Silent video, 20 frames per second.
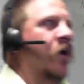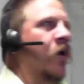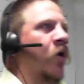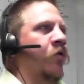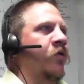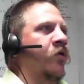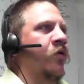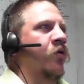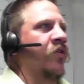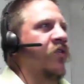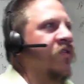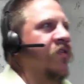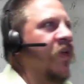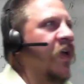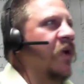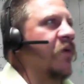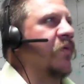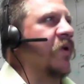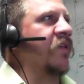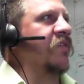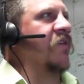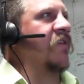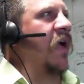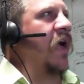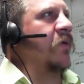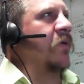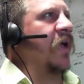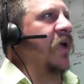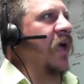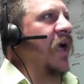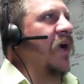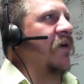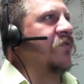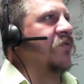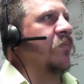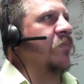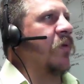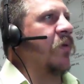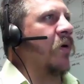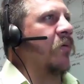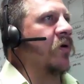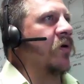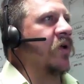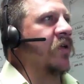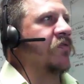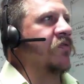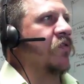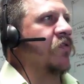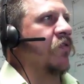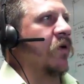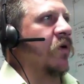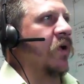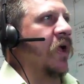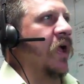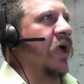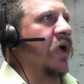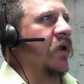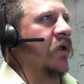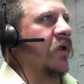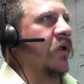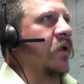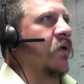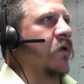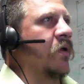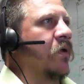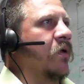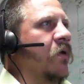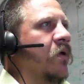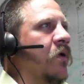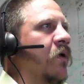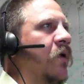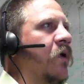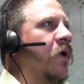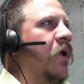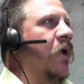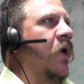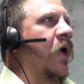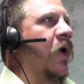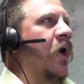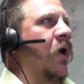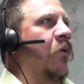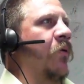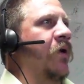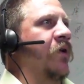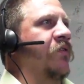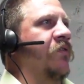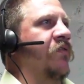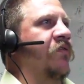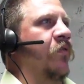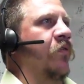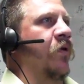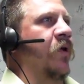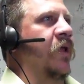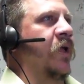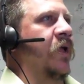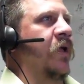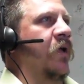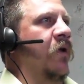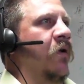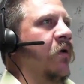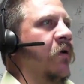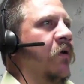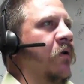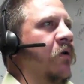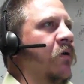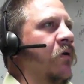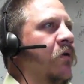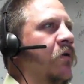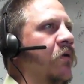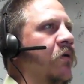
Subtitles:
it go do its thing, but it's got to be after bubble gets created. We could just do it here.